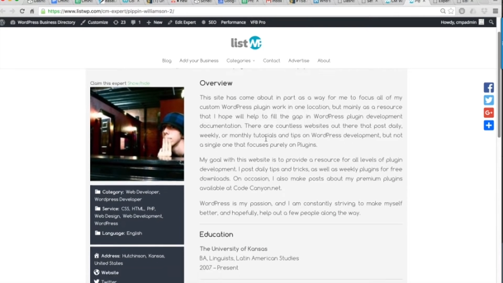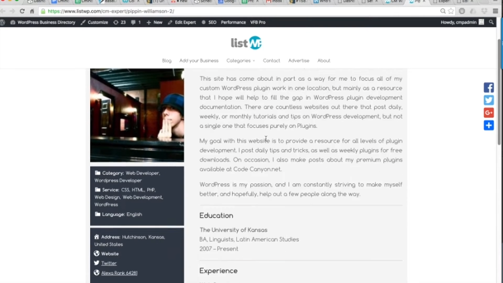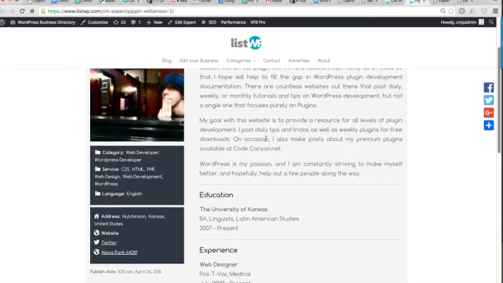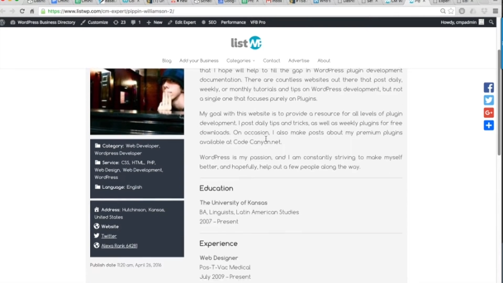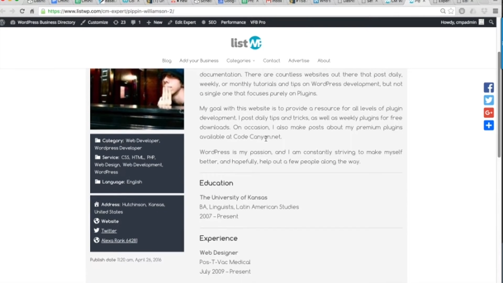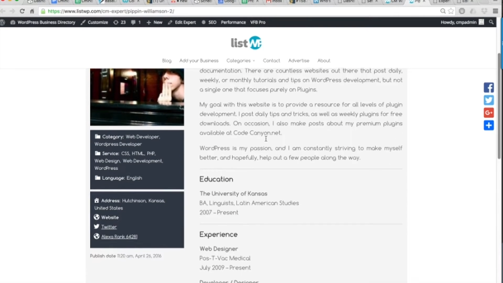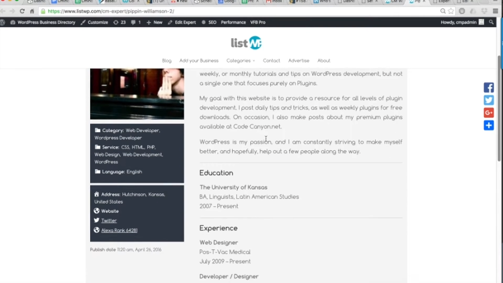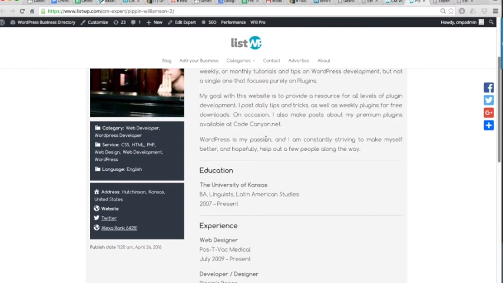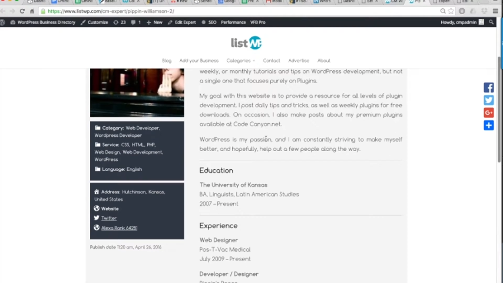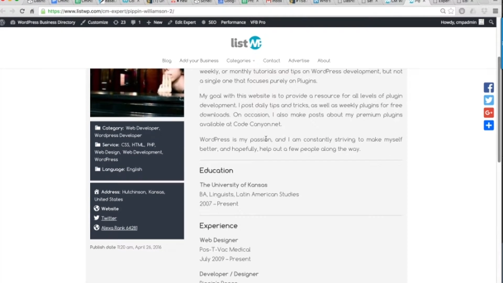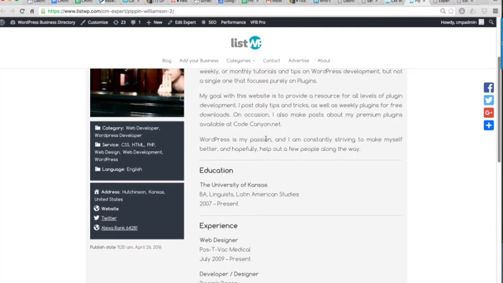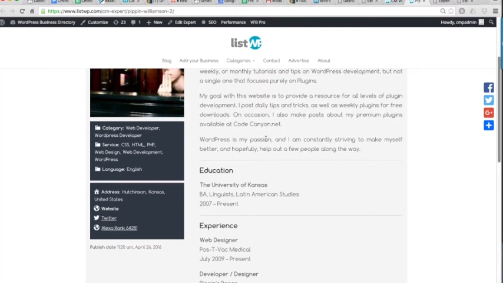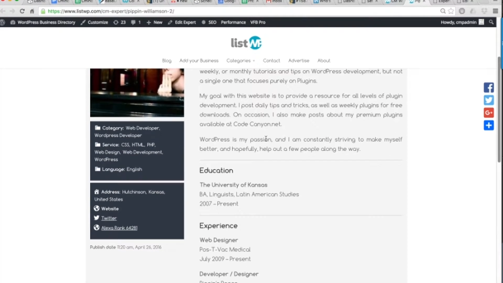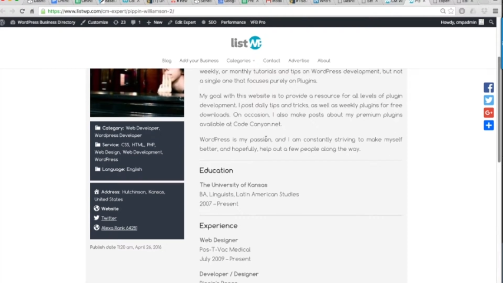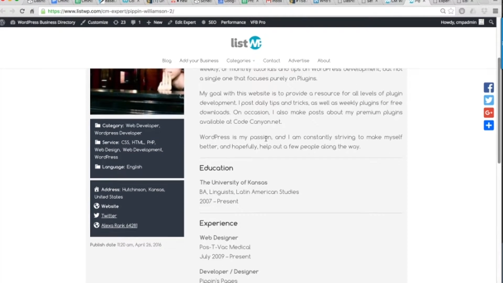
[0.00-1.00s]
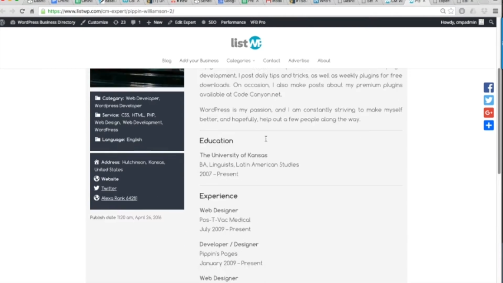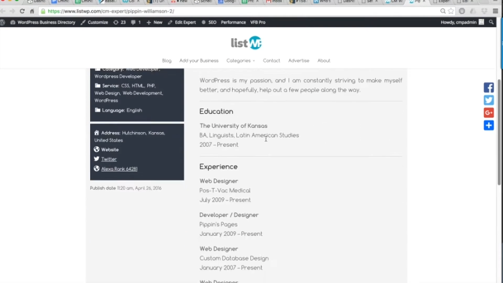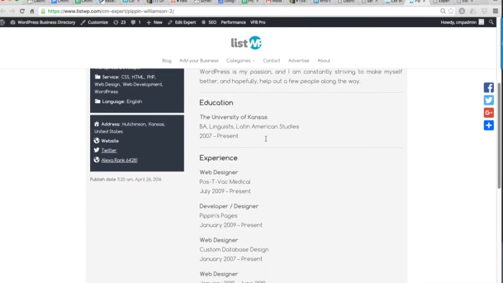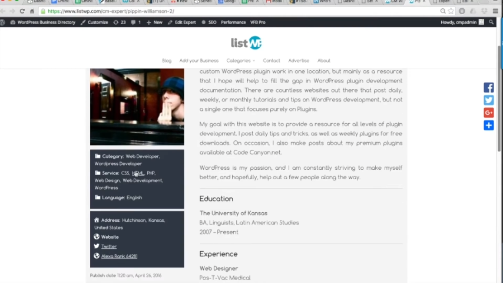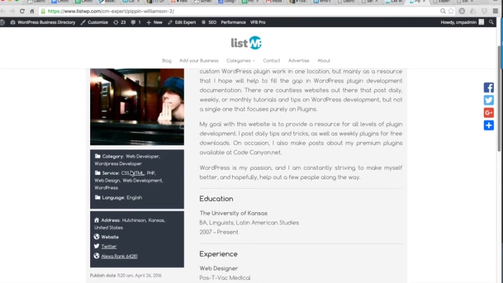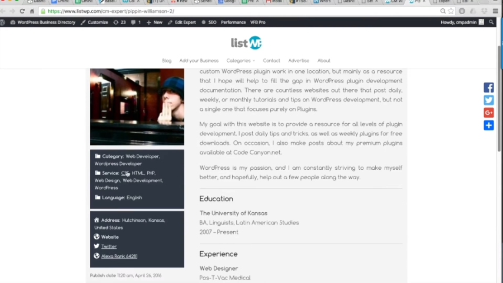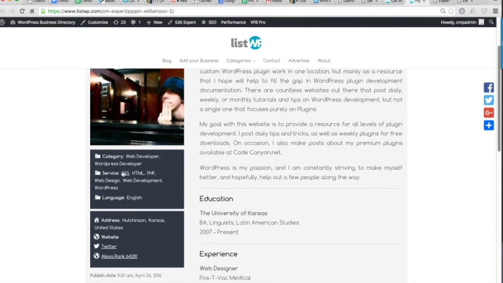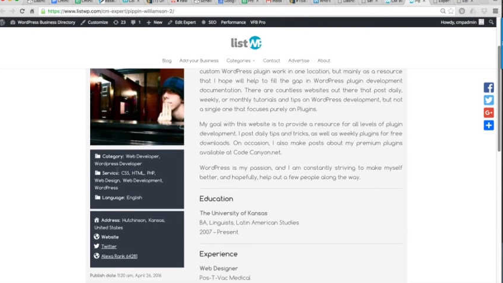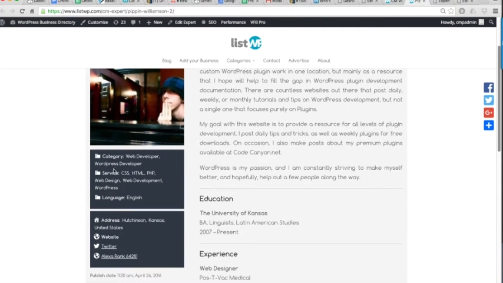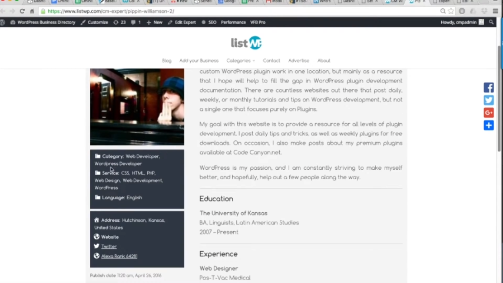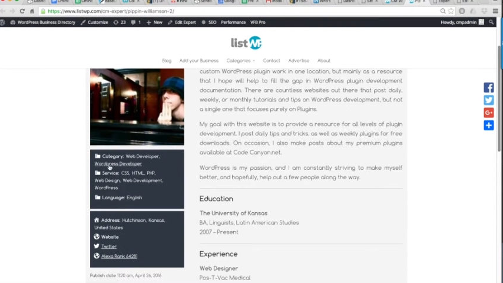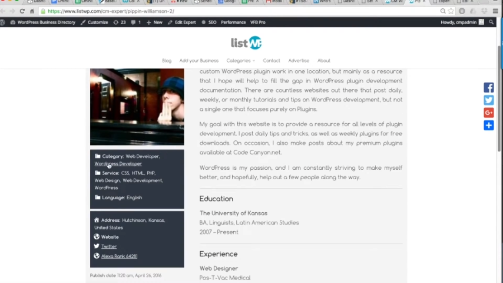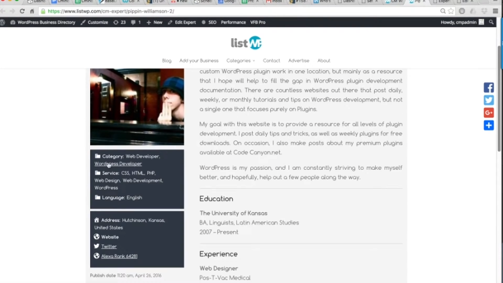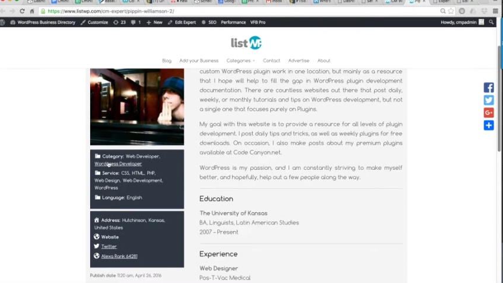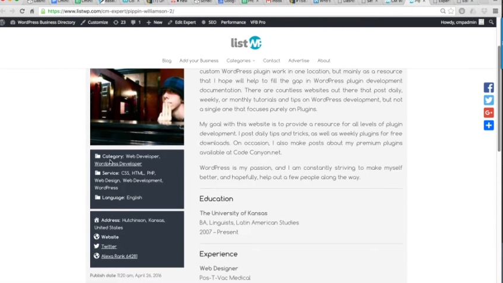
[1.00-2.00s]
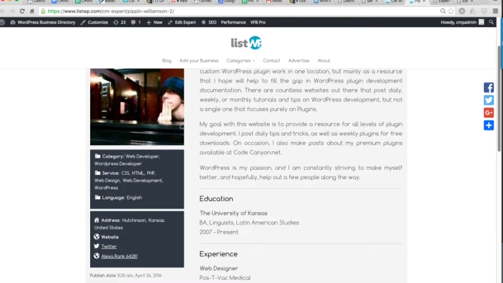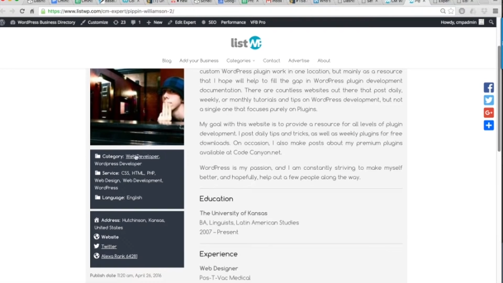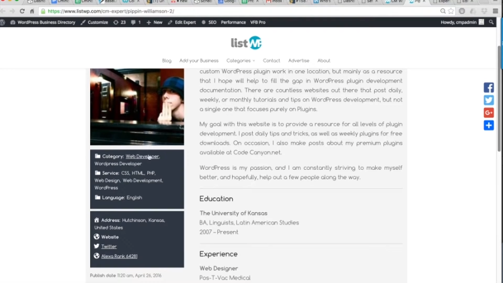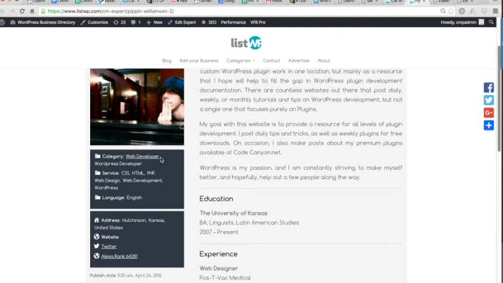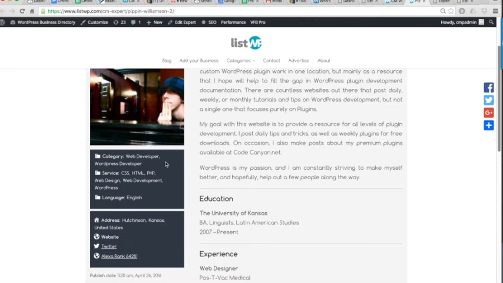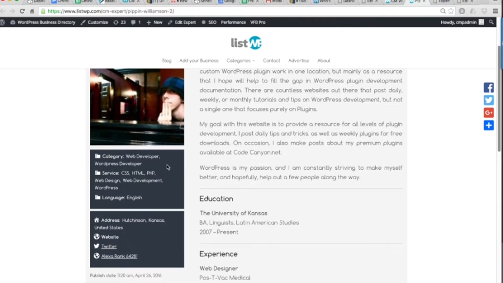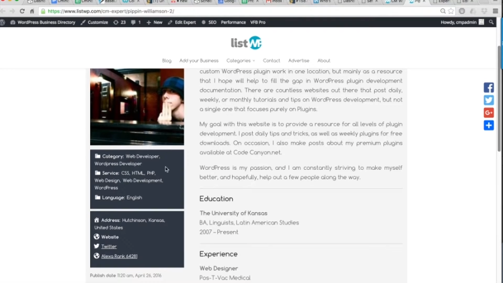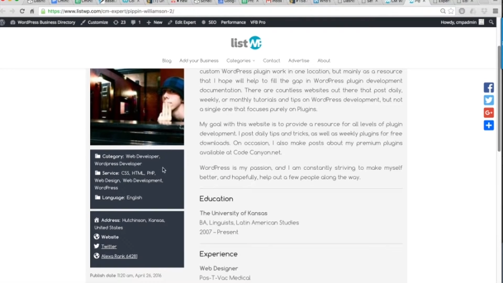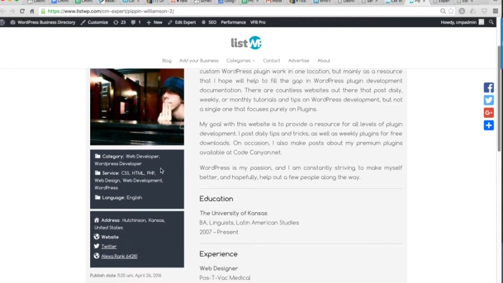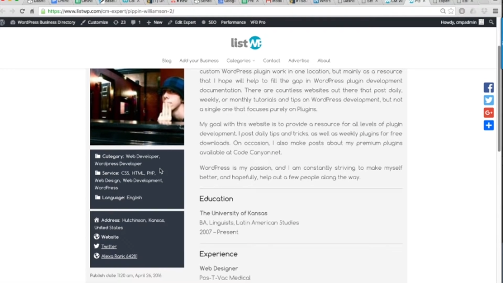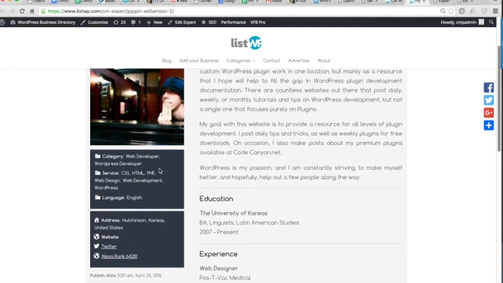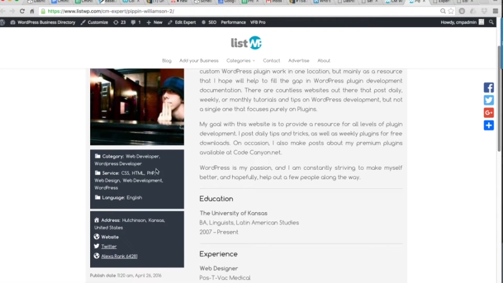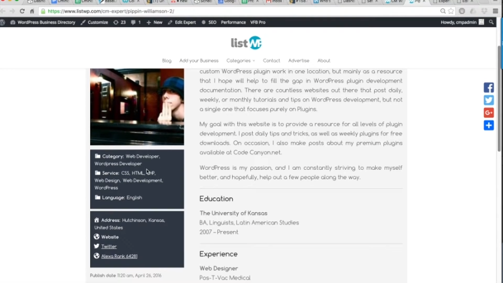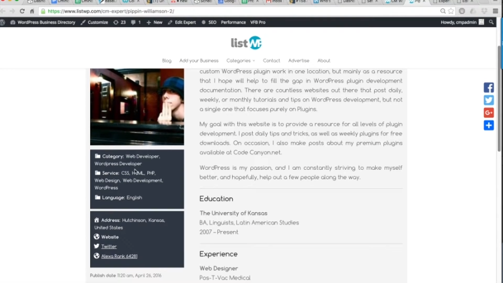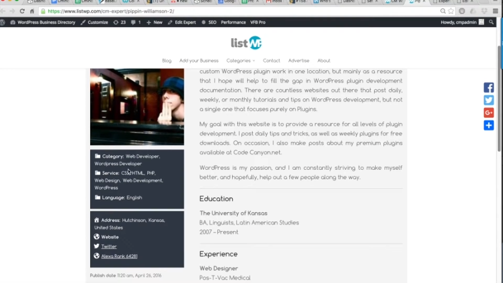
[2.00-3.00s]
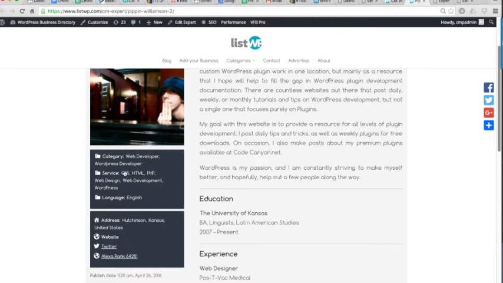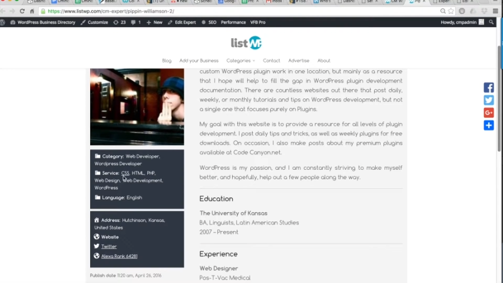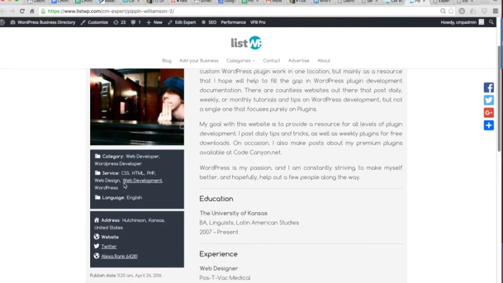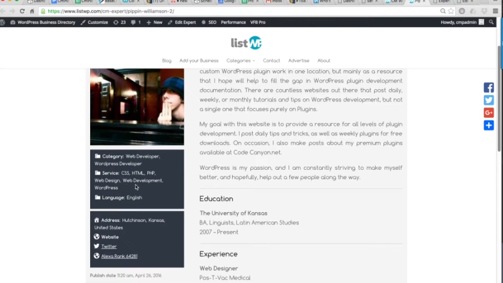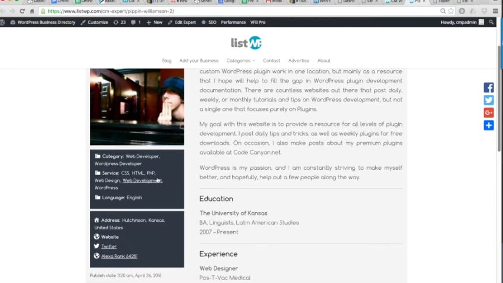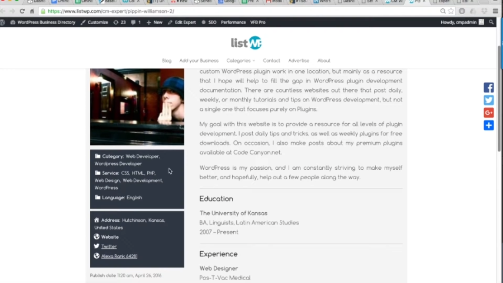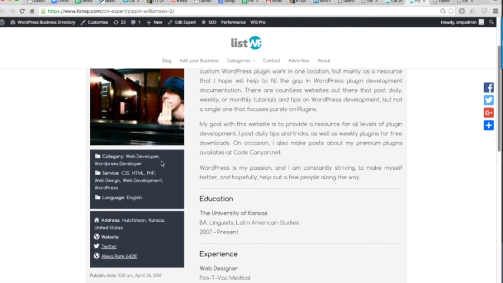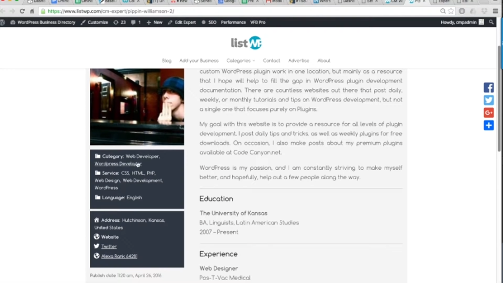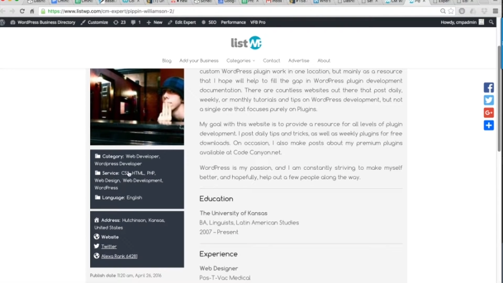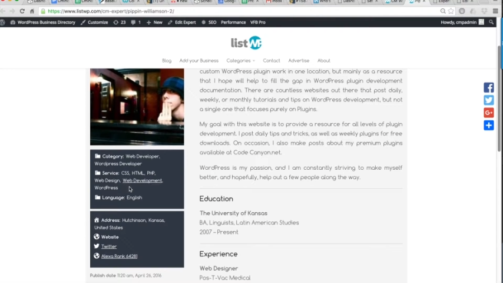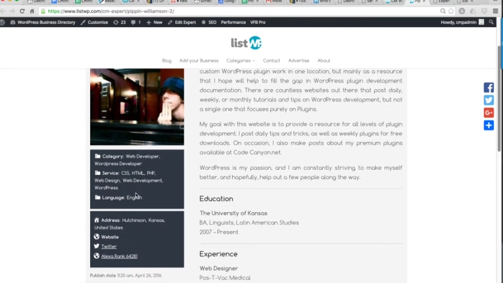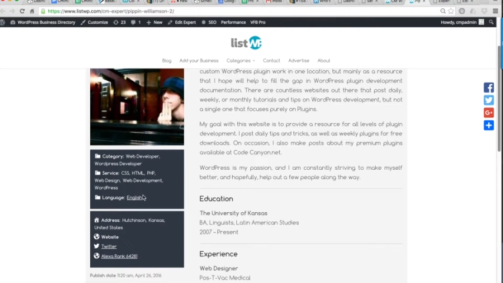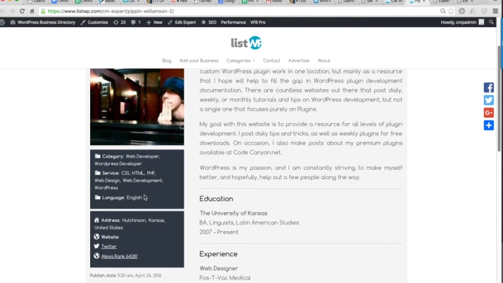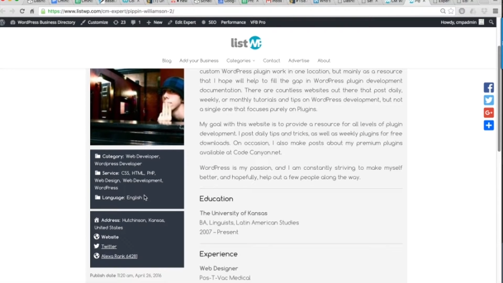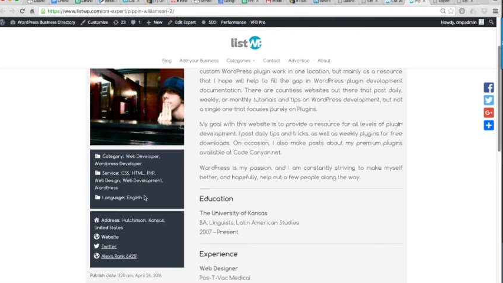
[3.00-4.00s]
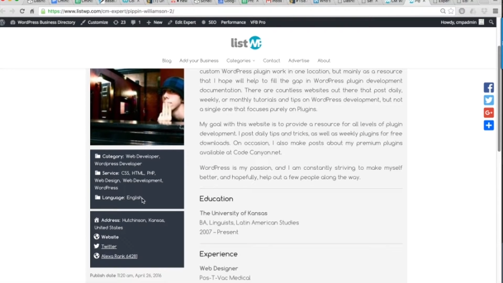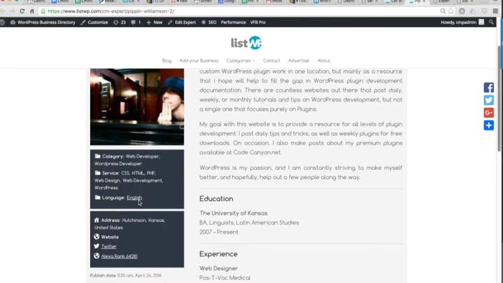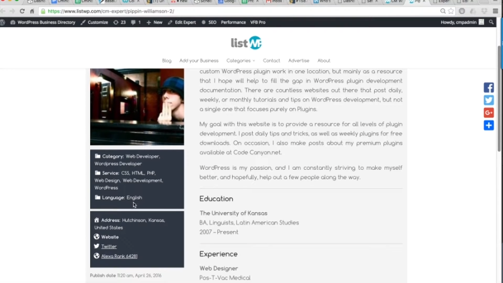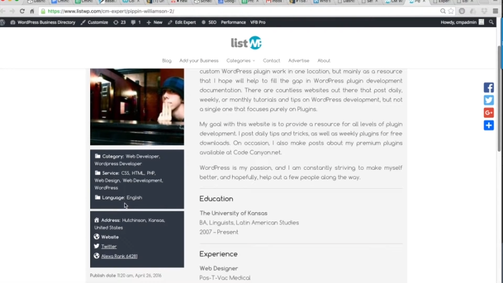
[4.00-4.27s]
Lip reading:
No face is visible, so there are no lips to read.